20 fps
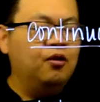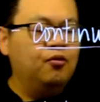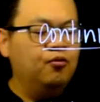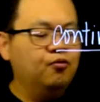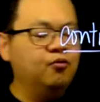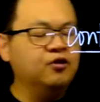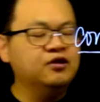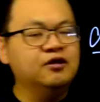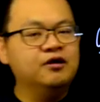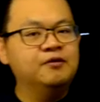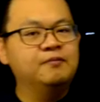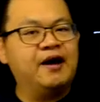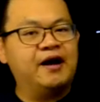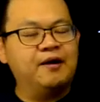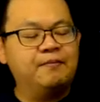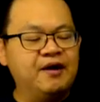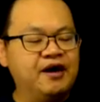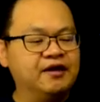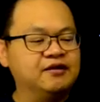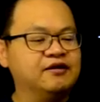What are
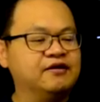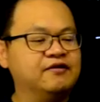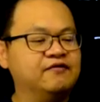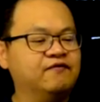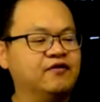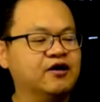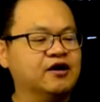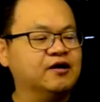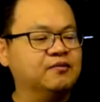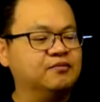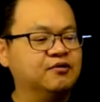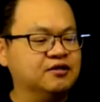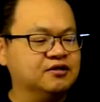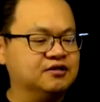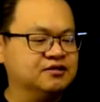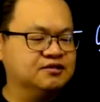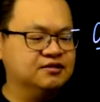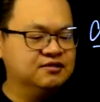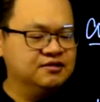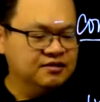binary
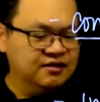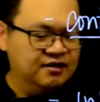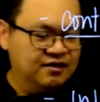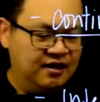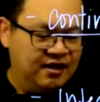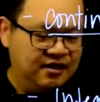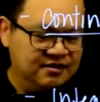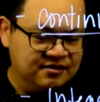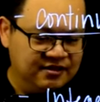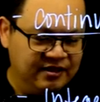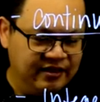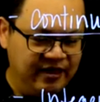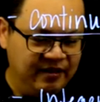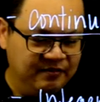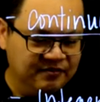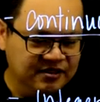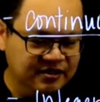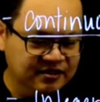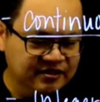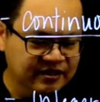variables? As the
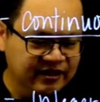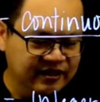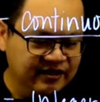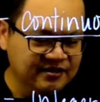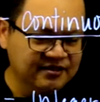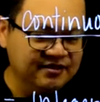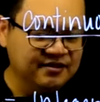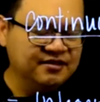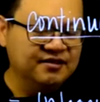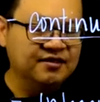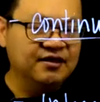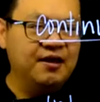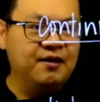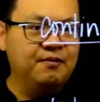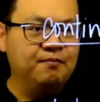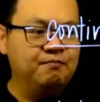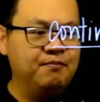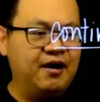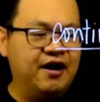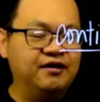name suggests,
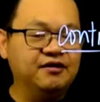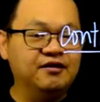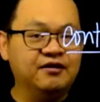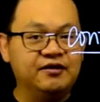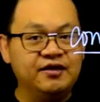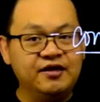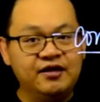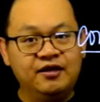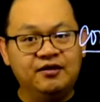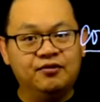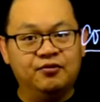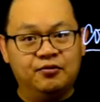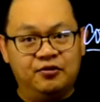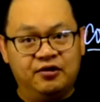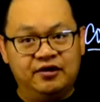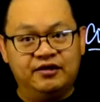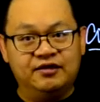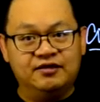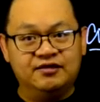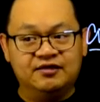binary, or
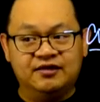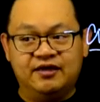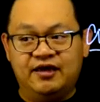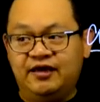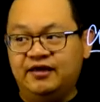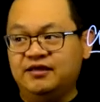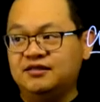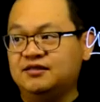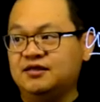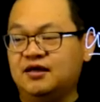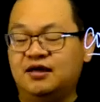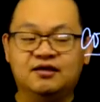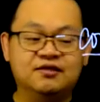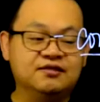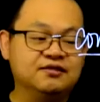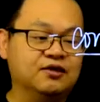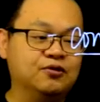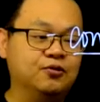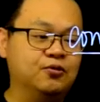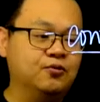in this case
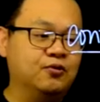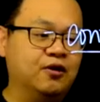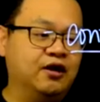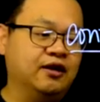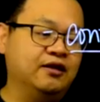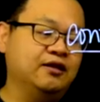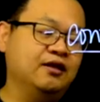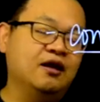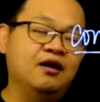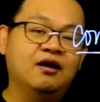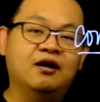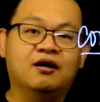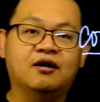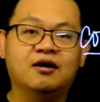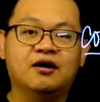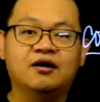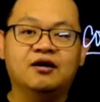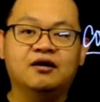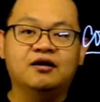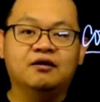0, 1,
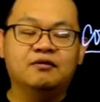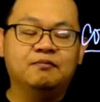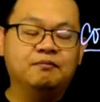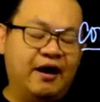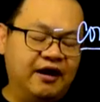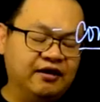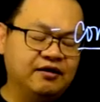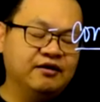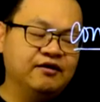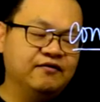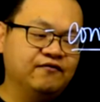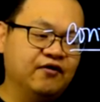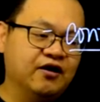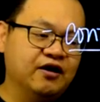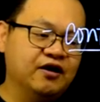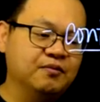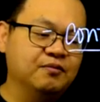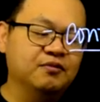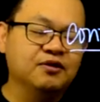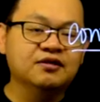are binary
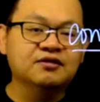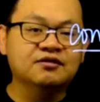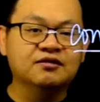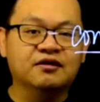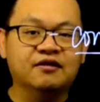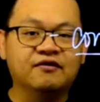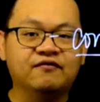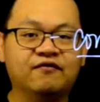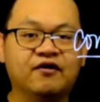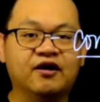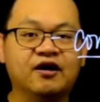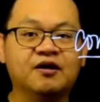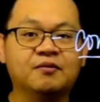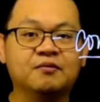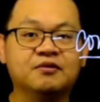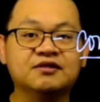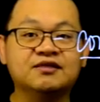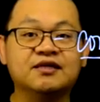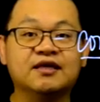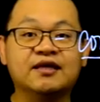variables are
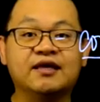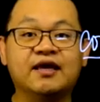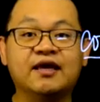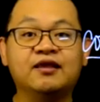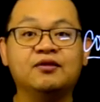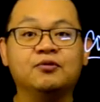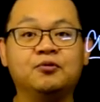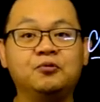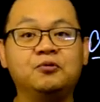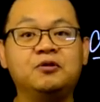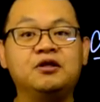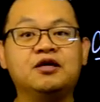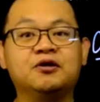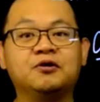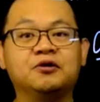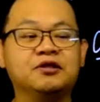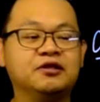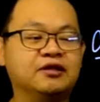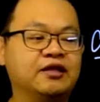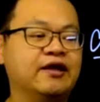variables that can only
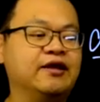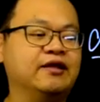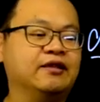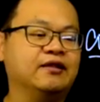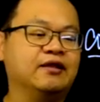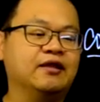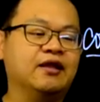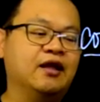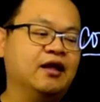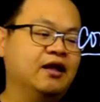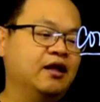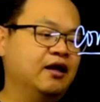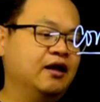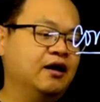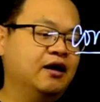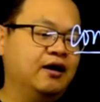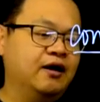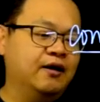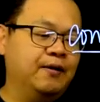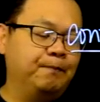contain
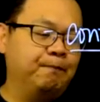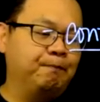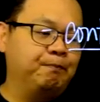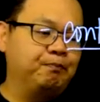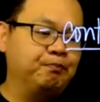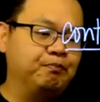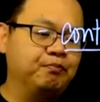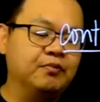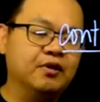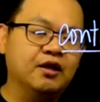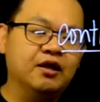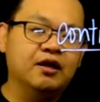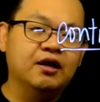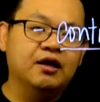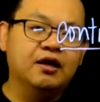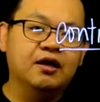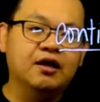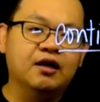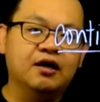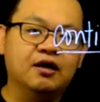
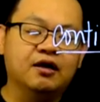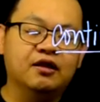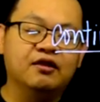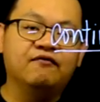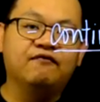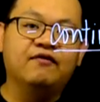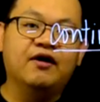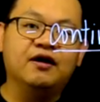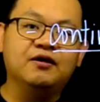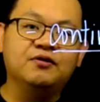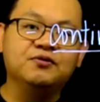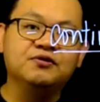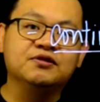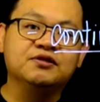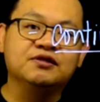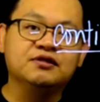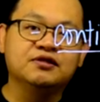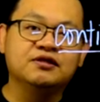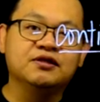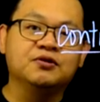the values
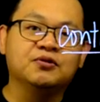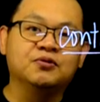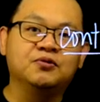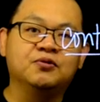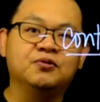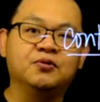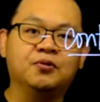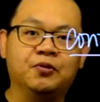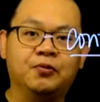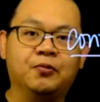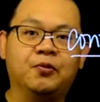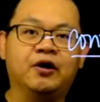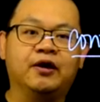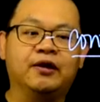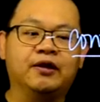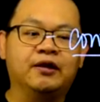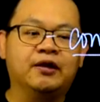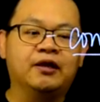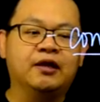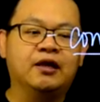0 or 1.